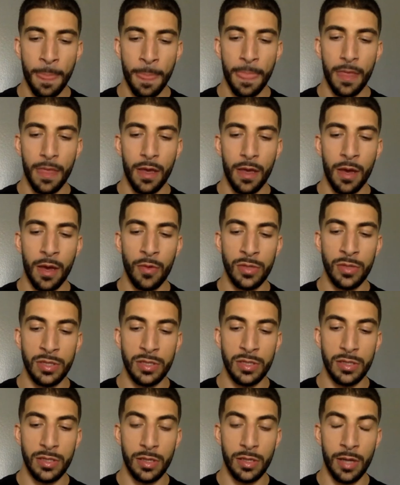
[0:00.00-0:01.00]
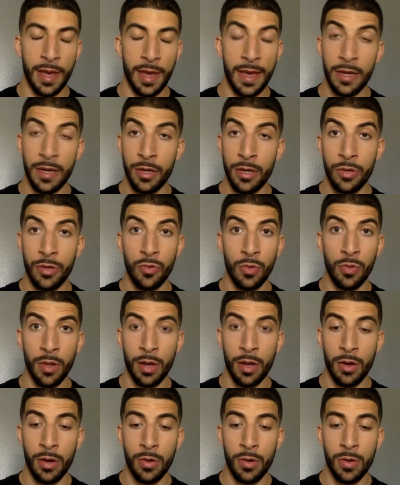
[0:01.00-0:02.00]
I hit a new
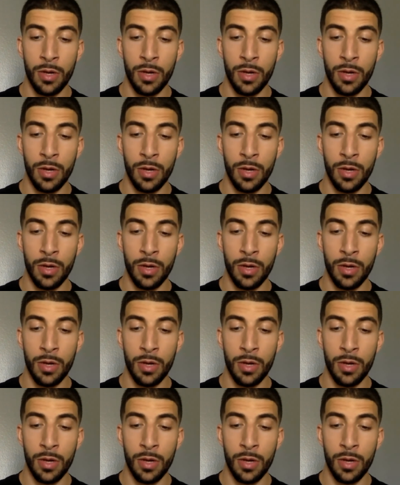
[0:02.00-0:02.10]
low,